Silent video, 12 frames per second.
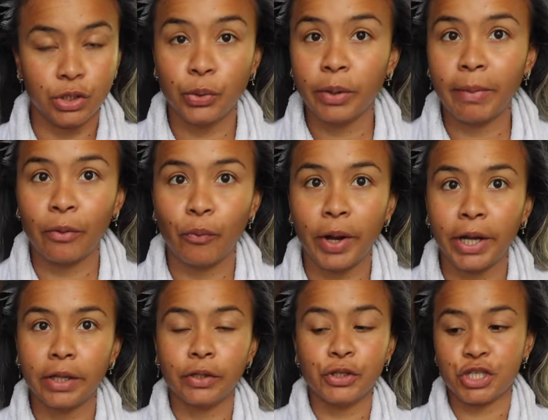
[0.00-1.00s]
Doing my
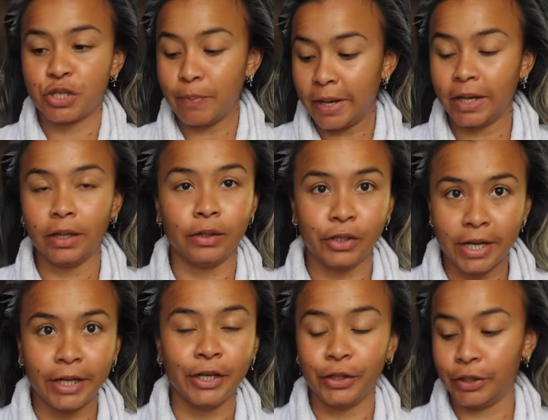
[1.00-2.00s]
regular schmegular
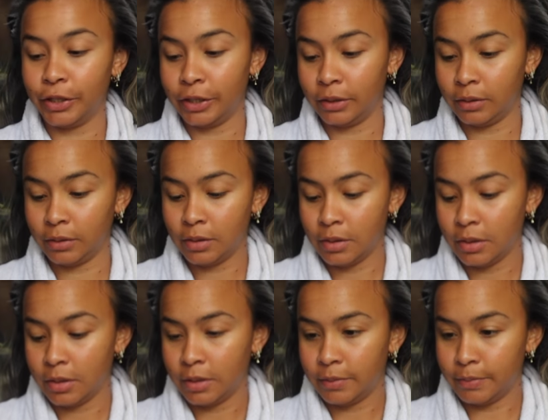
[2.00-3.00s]
degular
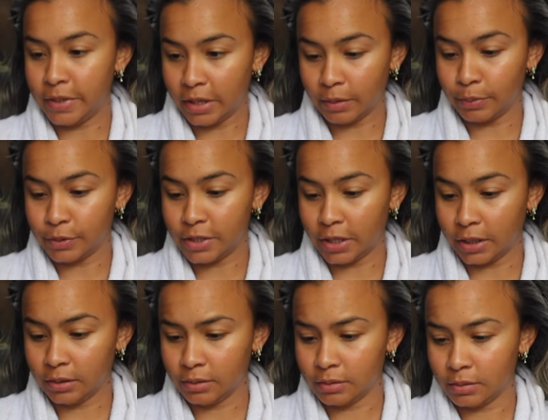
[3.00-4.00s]
makeup
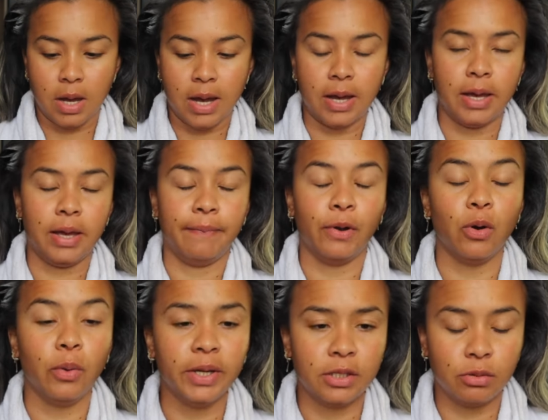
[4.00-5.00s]
routine. I am
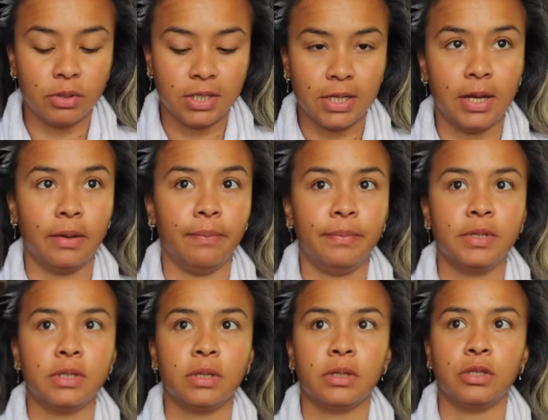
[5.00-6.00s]
going to
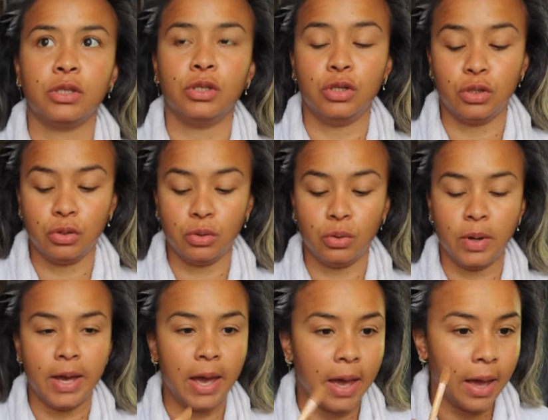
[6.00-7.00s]
attempt to
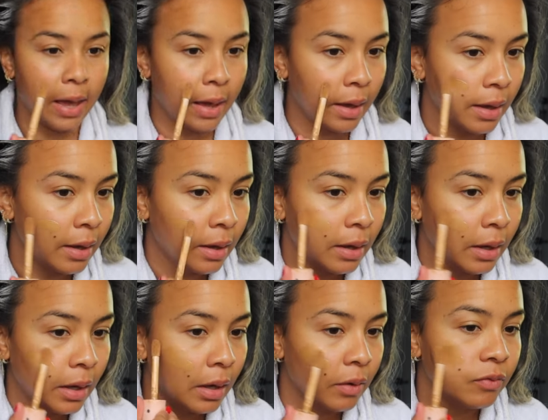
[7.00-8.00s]
do a
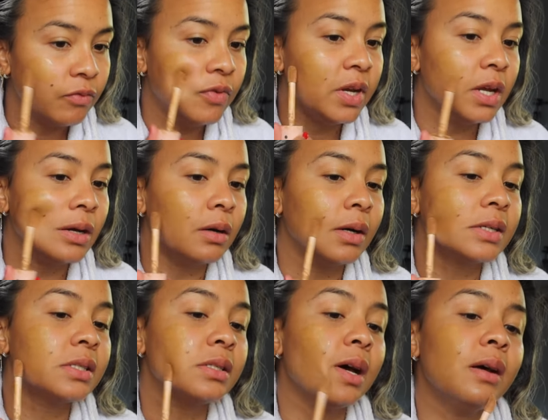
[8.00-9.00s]

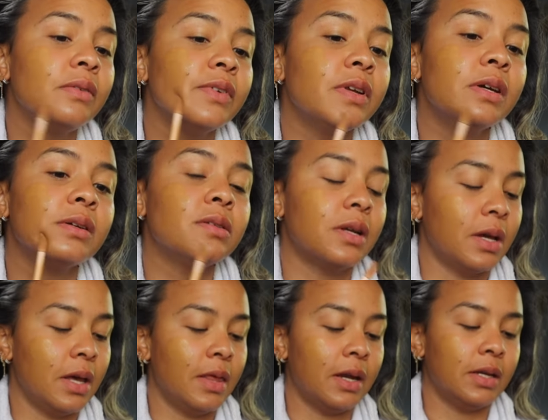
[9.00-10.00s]
style video
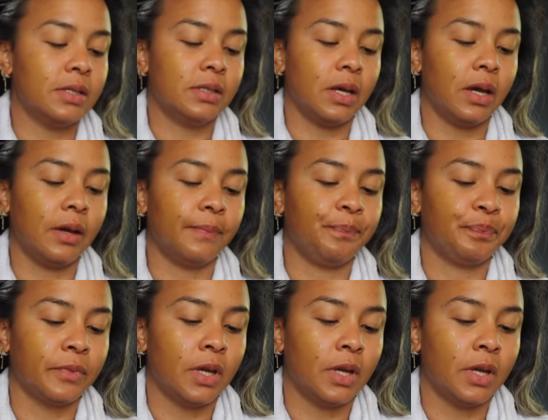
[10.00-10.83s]
today that is like